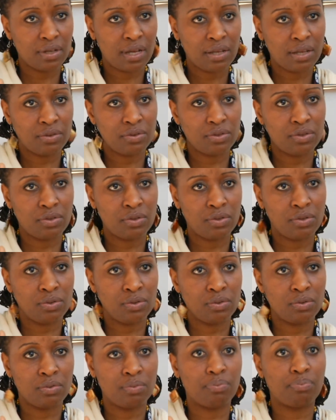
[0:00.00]
I used to
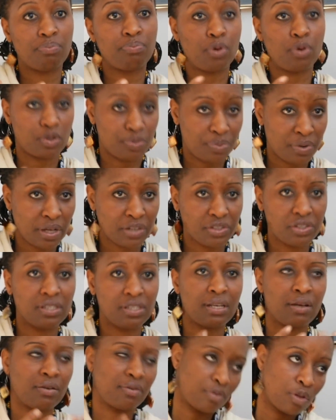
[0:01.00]
do post-production
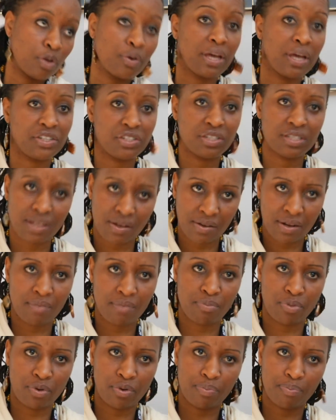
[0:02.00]
sound, location sound
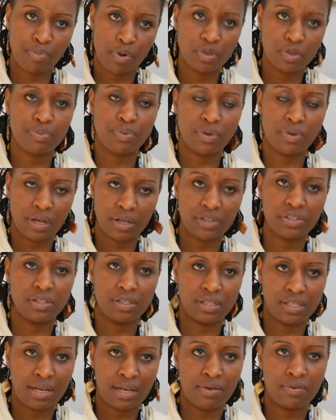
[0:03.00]
and post-production
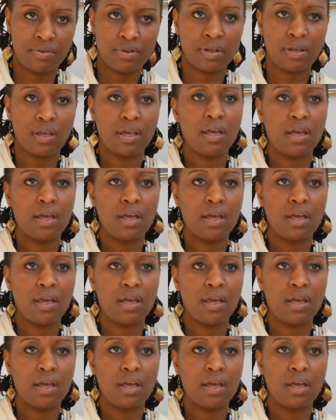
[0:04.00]
sound.